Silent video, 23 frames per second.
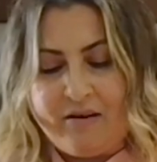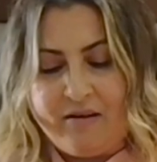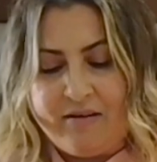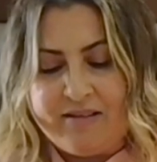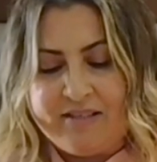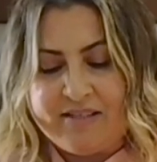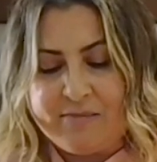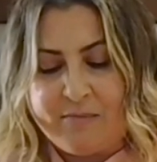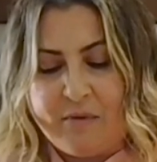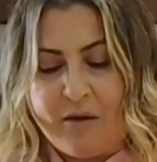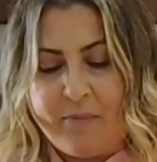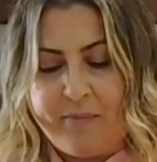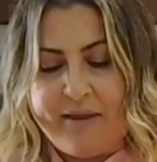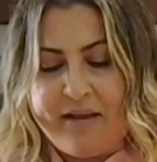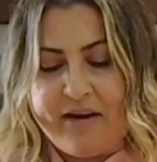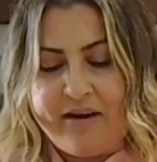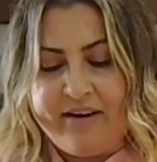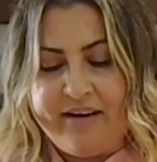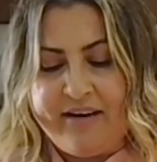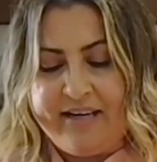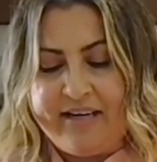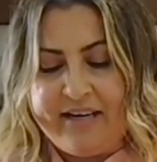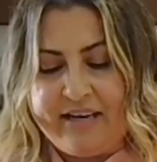small
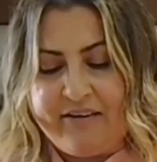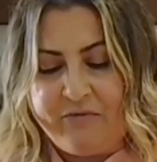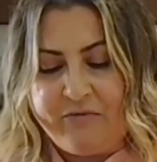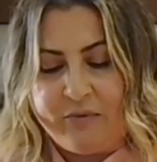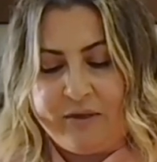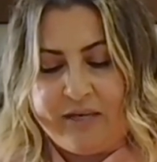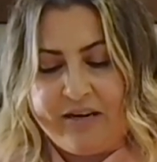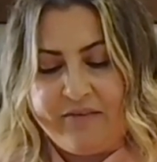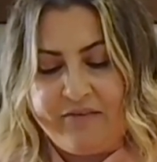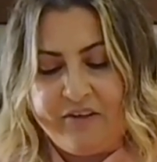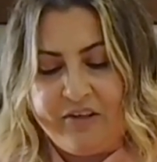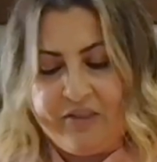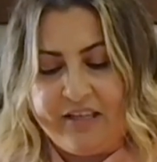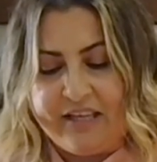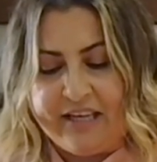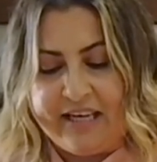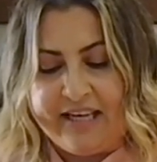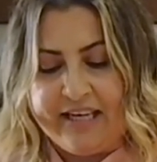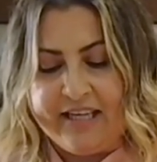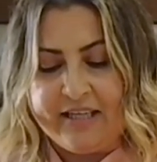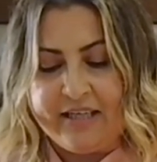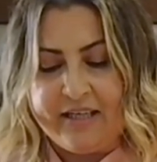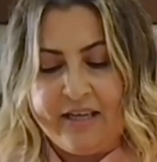paring knife, whatever you'd
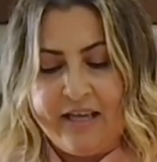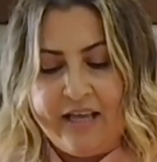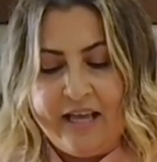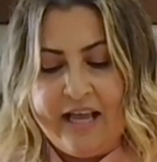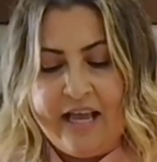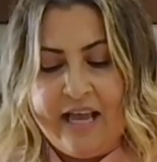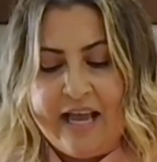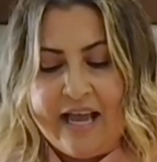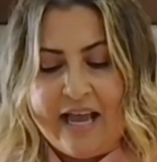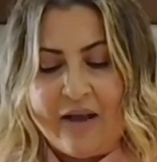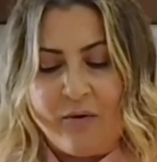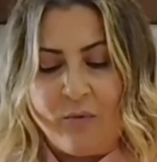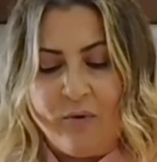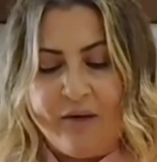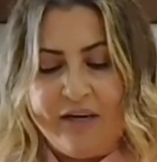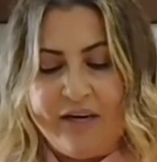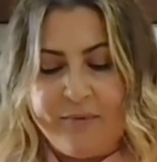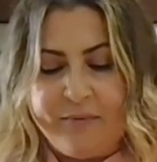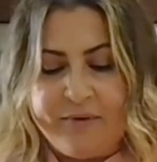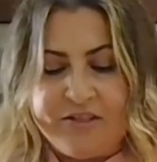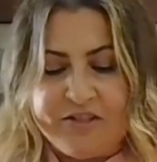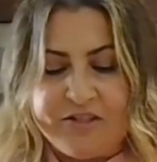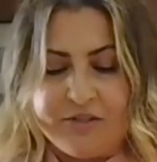like. And what I
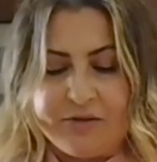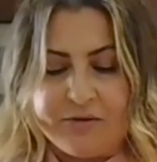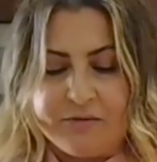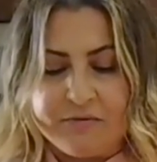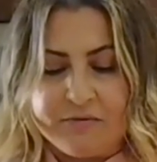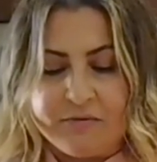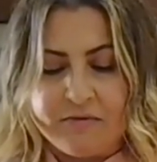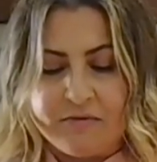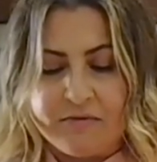would do,